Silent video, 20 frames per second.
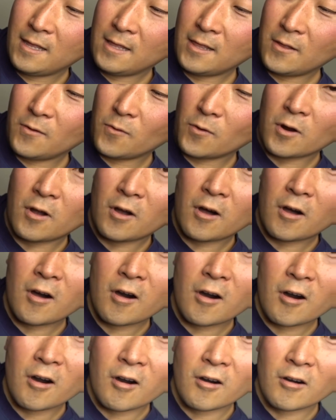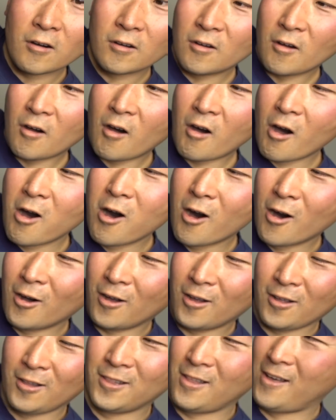They were all
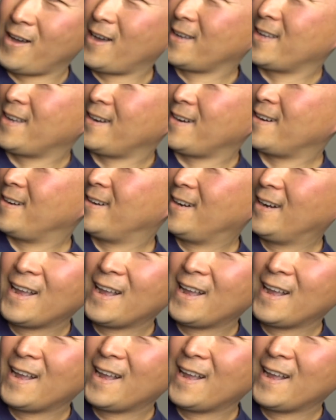along here.